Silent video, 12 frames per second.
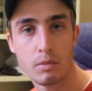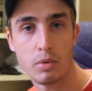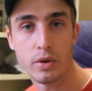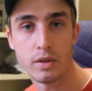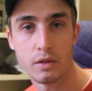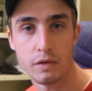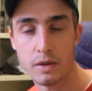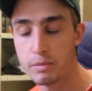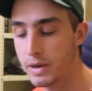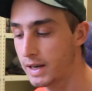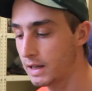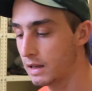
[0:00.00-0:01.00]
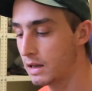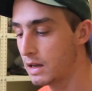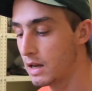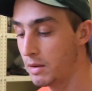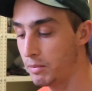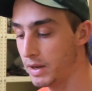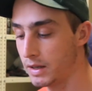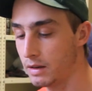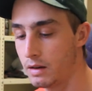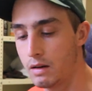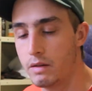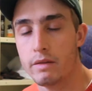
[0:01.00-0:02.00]
point of impact, but
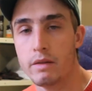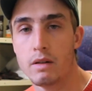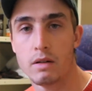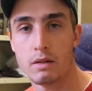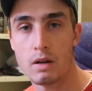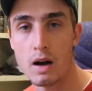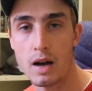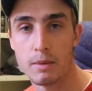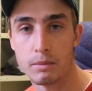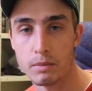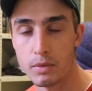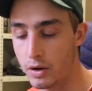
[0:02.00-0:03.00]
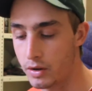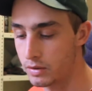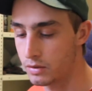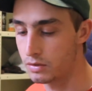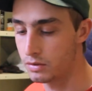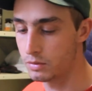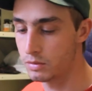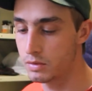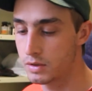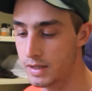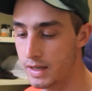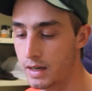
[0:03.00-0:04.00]
I'm going to
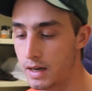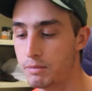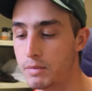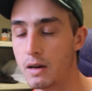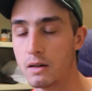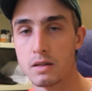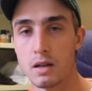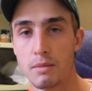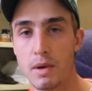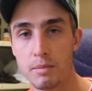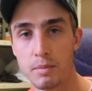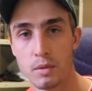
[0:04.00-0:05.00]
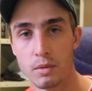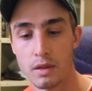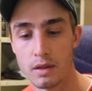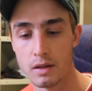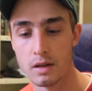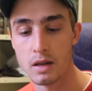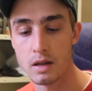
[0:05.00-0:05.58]
set it up now so I'm happy with it,